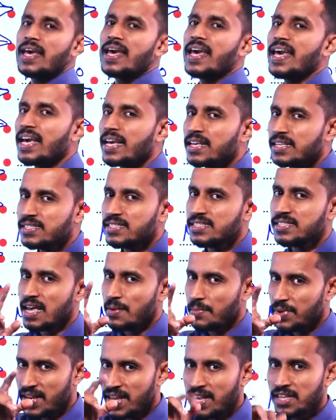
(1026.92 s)

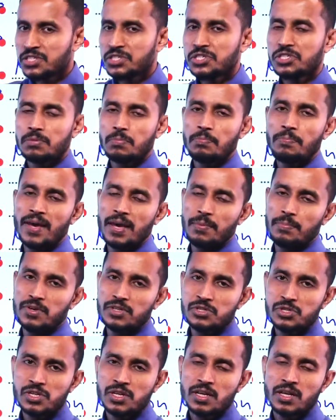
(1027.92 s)
examination
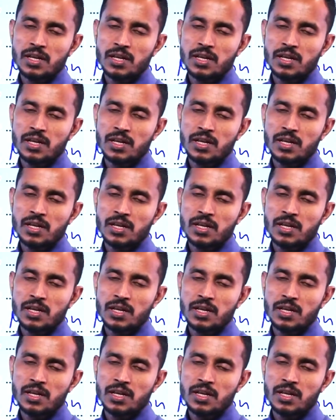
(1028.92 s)
papers,